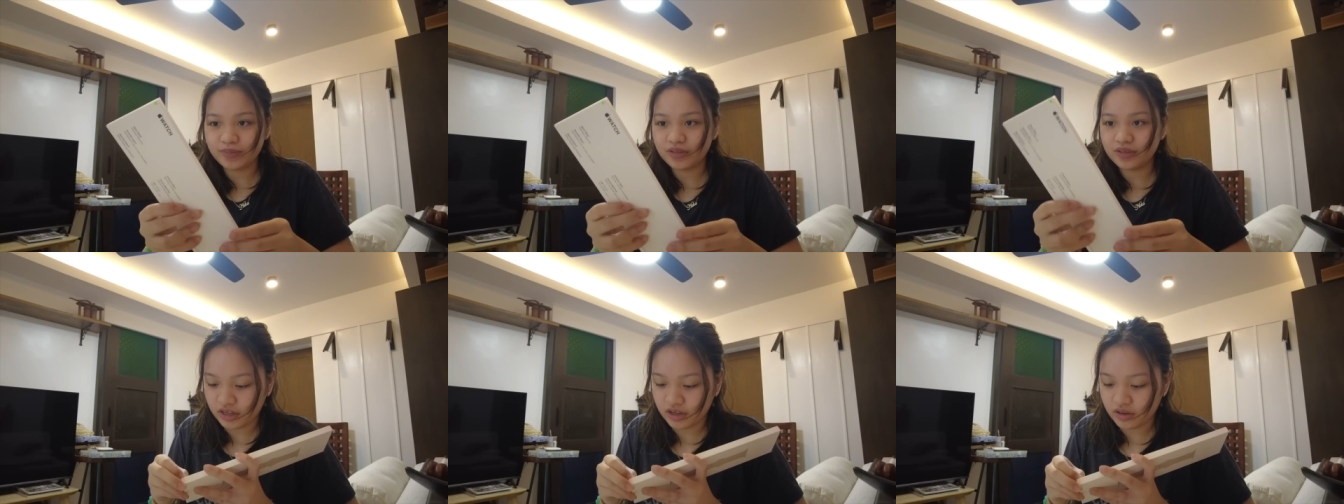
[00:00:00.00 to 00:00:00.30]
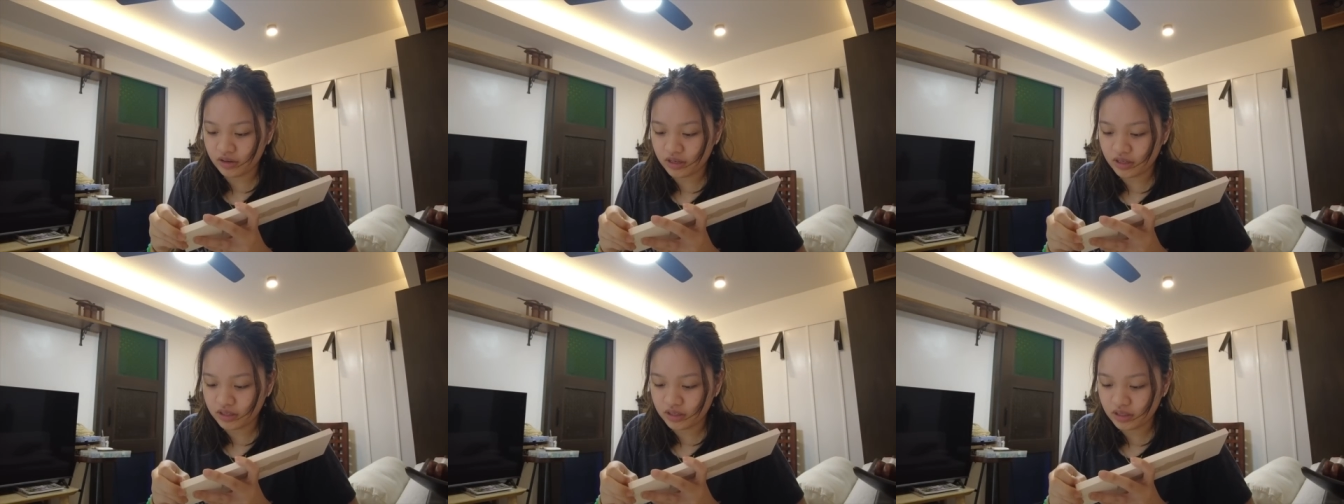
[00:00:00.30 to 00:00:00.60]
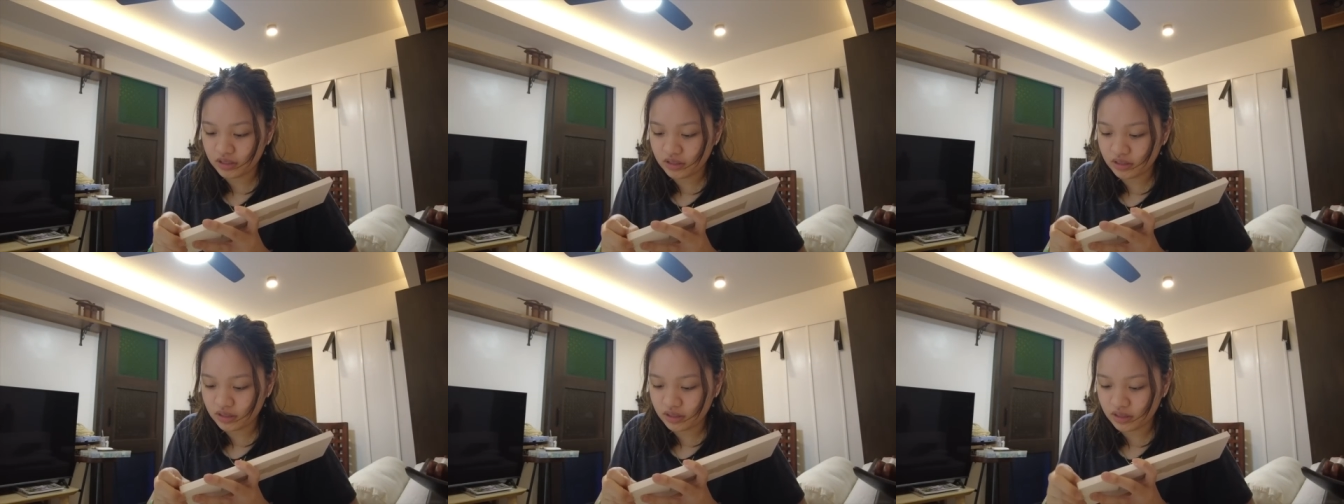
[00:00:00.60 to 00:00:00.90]
We got
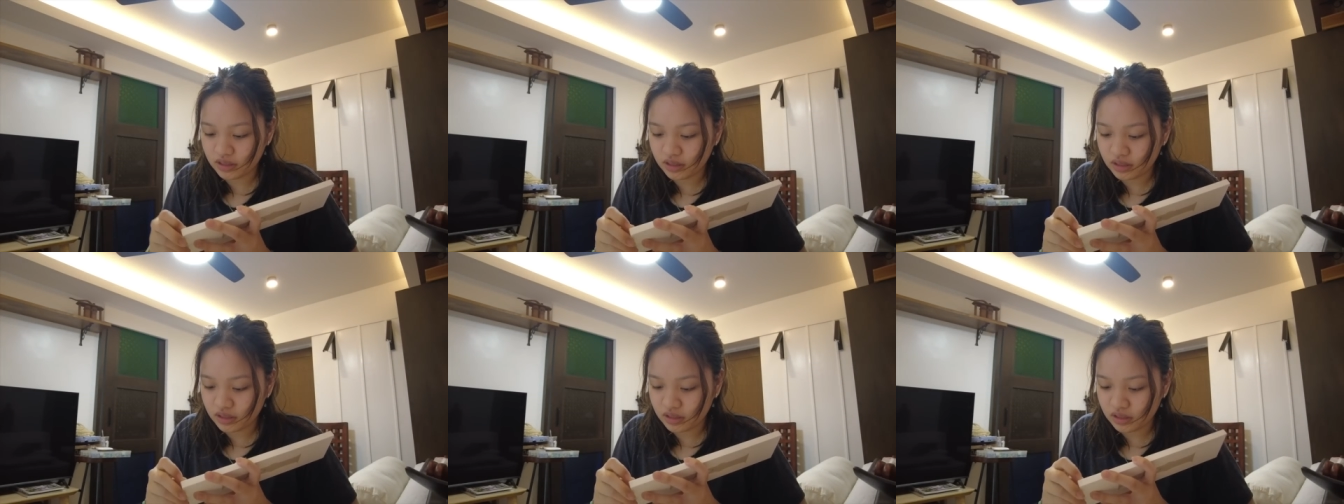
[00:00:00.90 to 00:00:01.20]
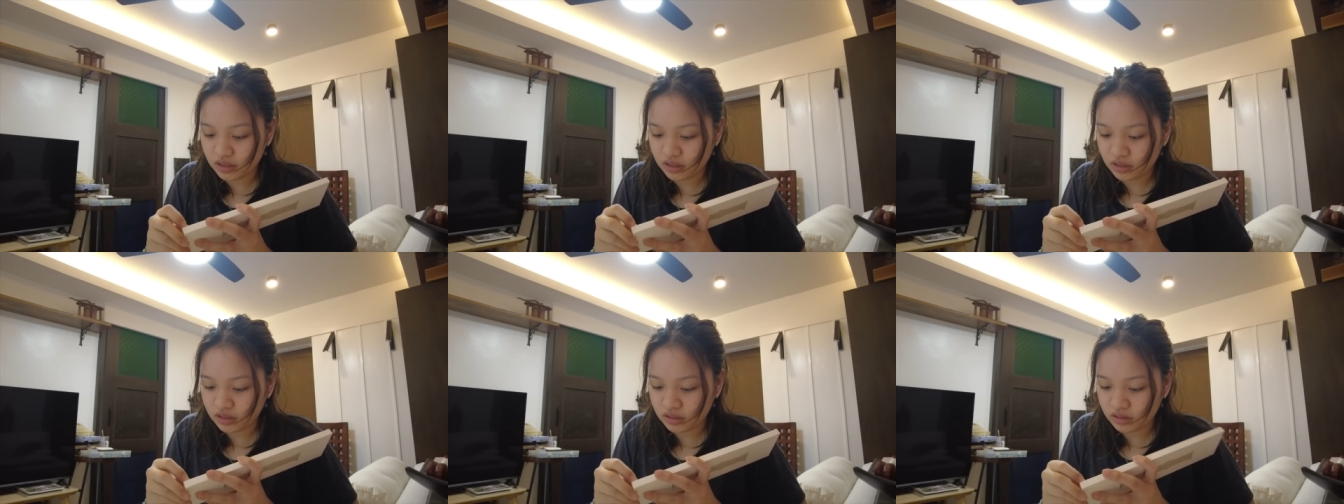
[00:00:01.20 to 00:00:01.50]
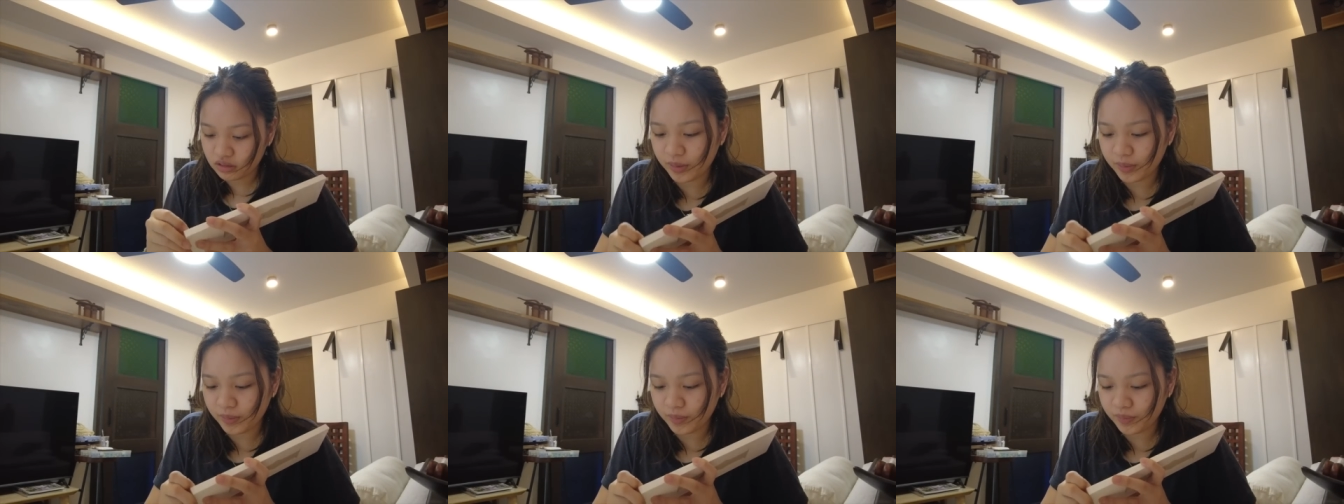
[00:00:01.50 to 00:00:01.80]
it
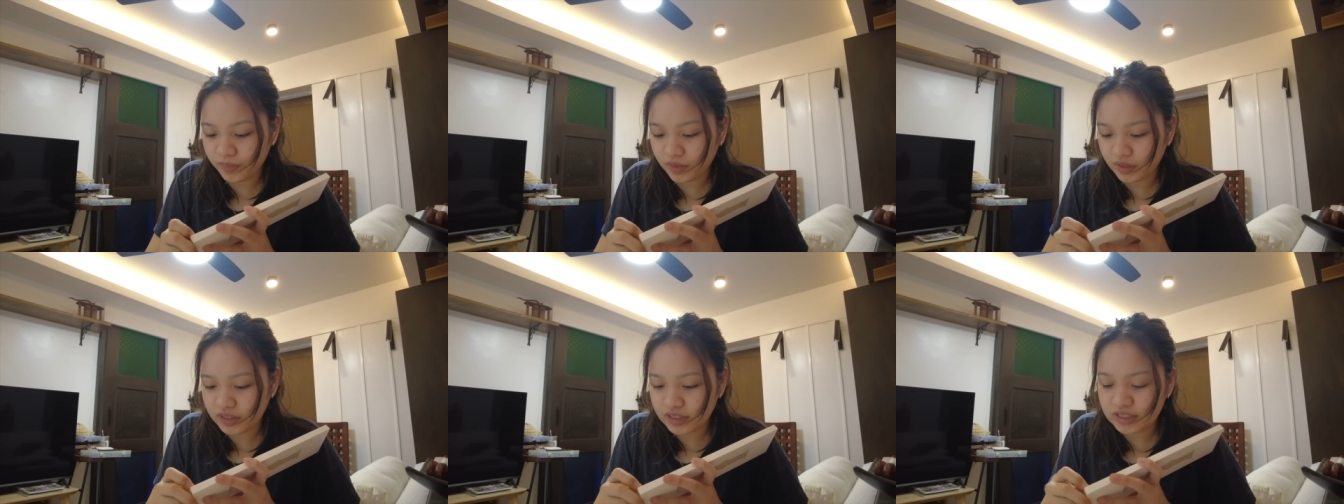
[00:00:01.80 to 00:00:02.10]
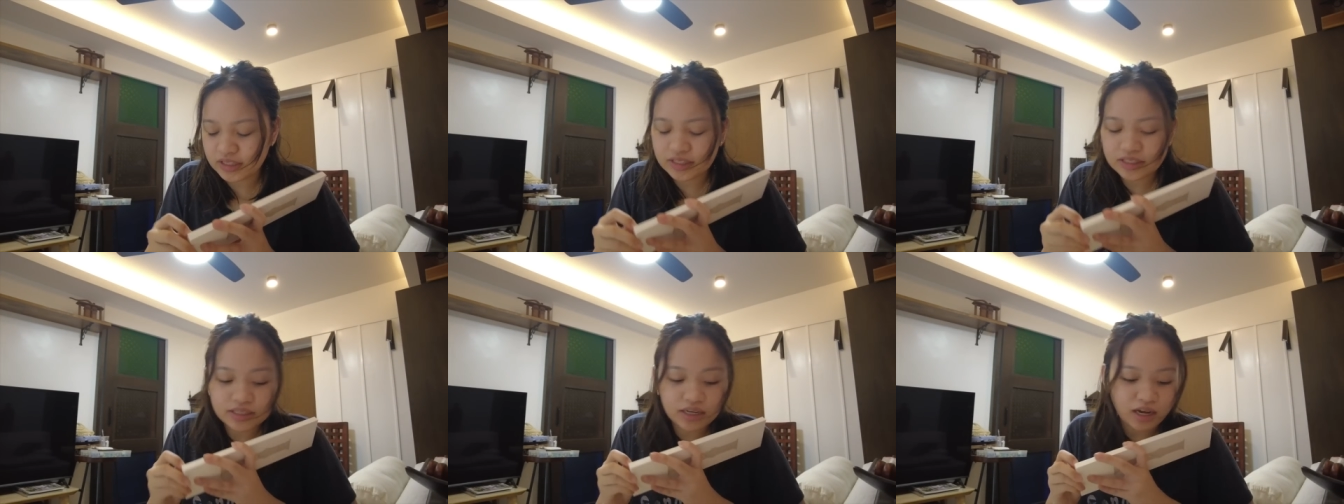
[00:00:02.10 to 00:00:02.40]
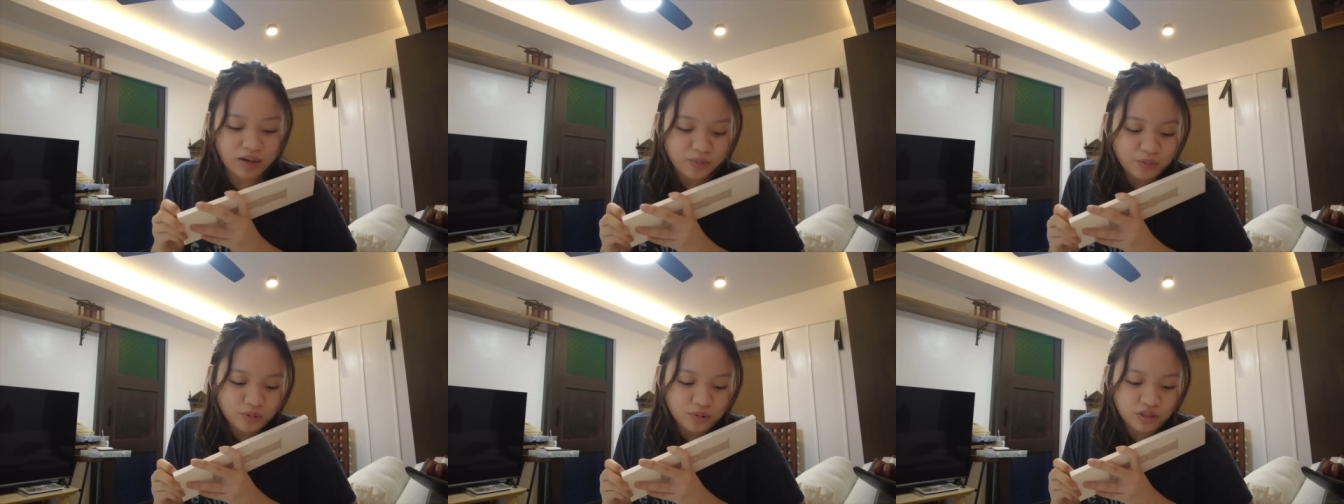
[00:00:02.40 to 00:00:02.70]
in, um, this is the
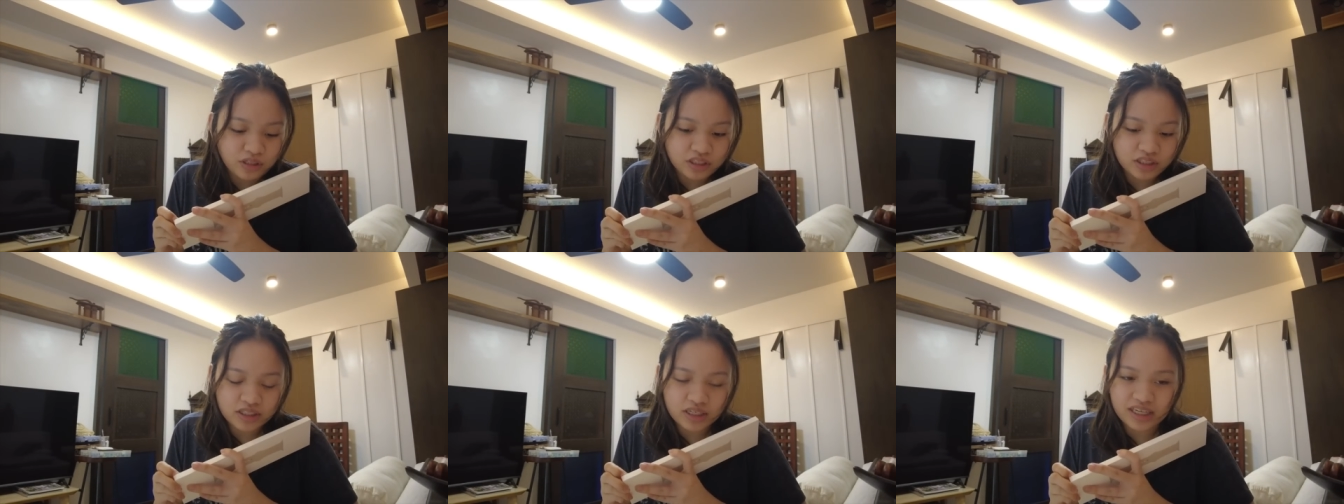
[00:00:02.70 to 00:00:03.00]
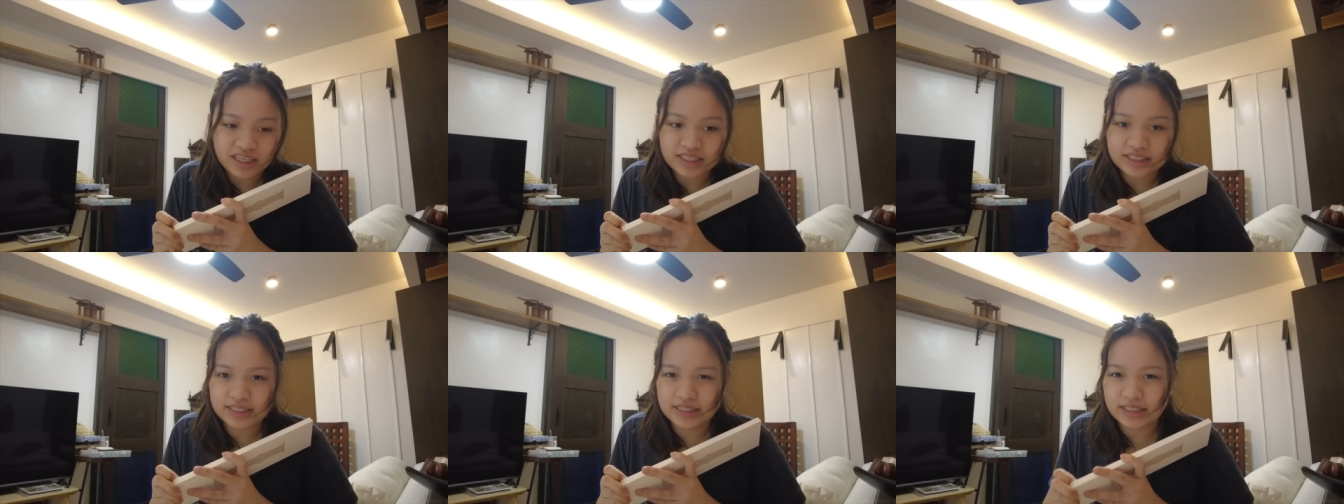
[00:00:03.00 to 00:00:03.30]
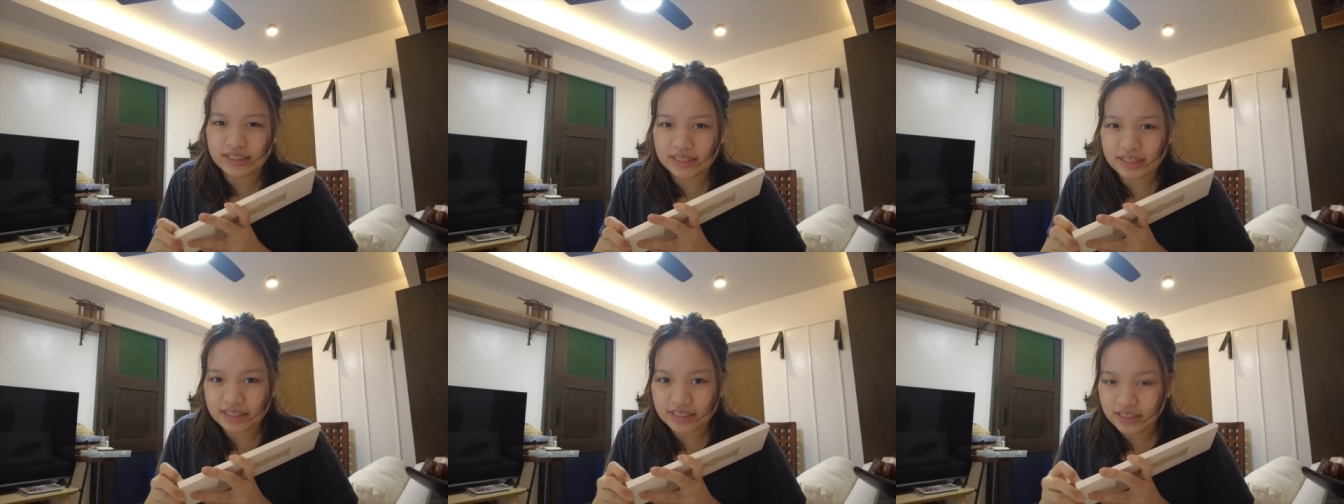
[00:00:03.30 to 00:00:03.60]
Apple Watch
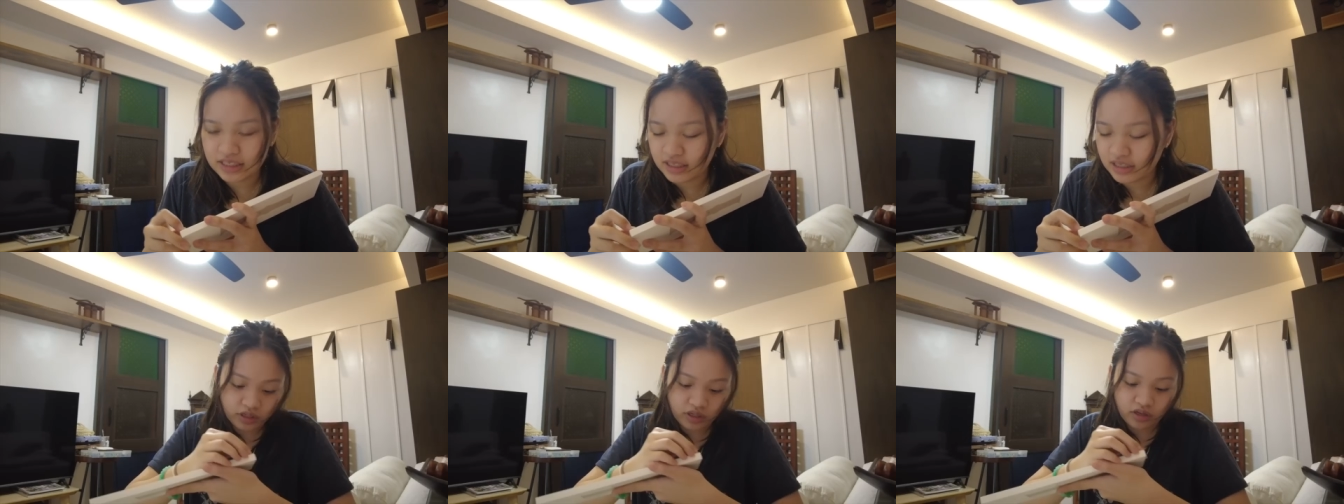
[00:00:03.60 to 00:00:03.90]
SE,